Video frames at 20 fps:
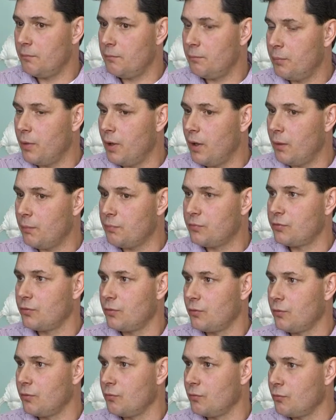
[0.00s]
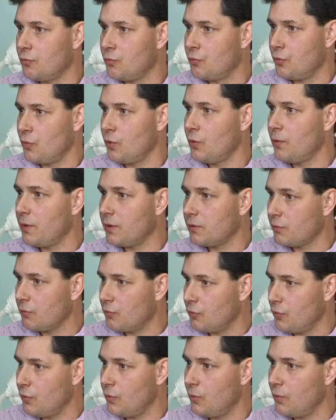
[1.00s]
bulbs grew and
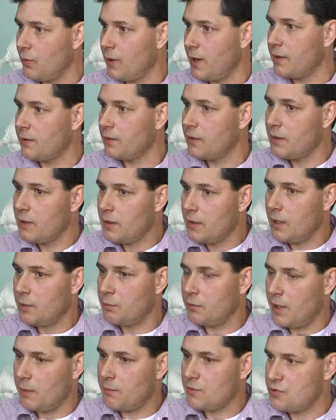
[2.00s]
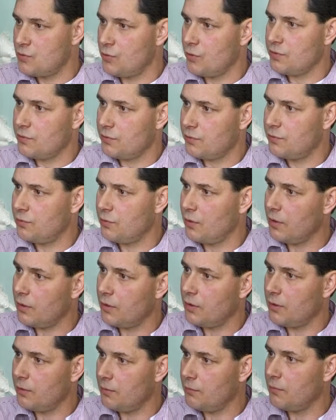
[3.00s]
grew, and it became a source
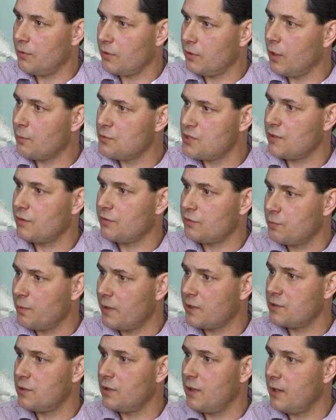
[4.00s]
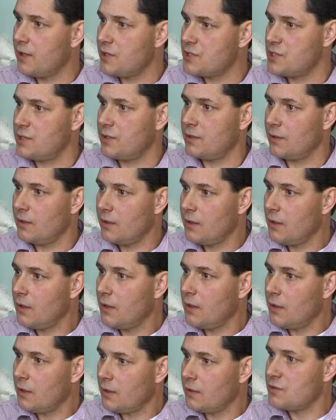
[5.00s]
of an object of speculation,
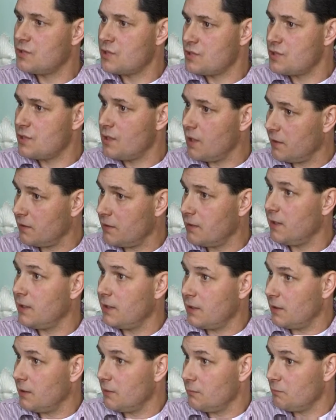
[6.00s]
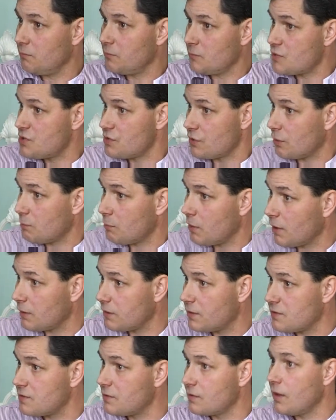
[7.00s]
just like the stock
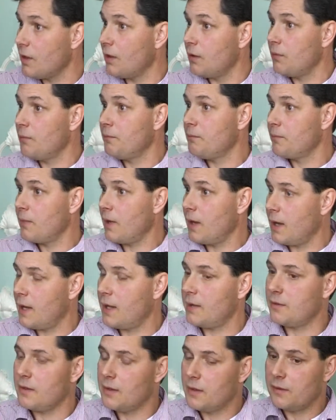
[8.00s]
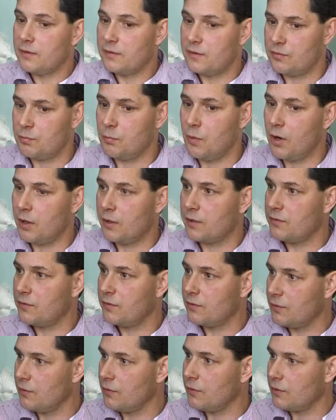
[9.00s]
market is now. And this
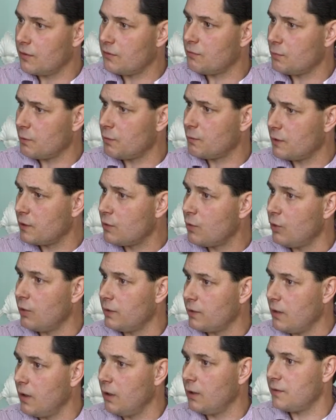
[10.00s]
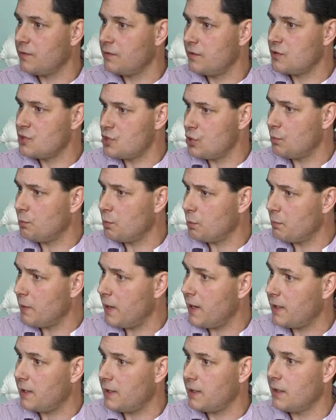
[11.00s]
market, this is what we call in Holland the
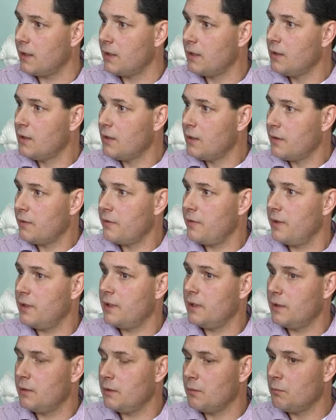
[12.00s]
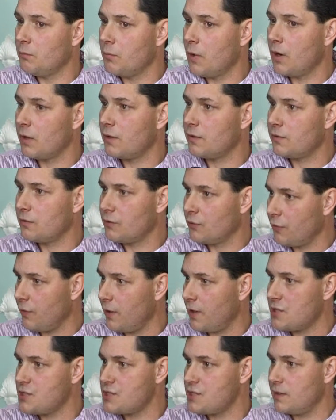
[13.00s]
tulipomania. The market
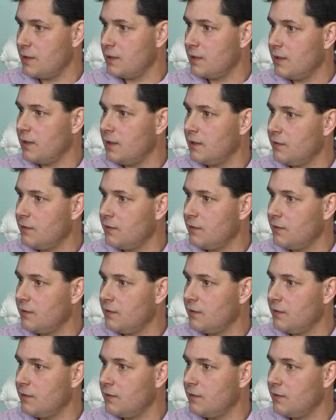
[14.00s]
crashed in the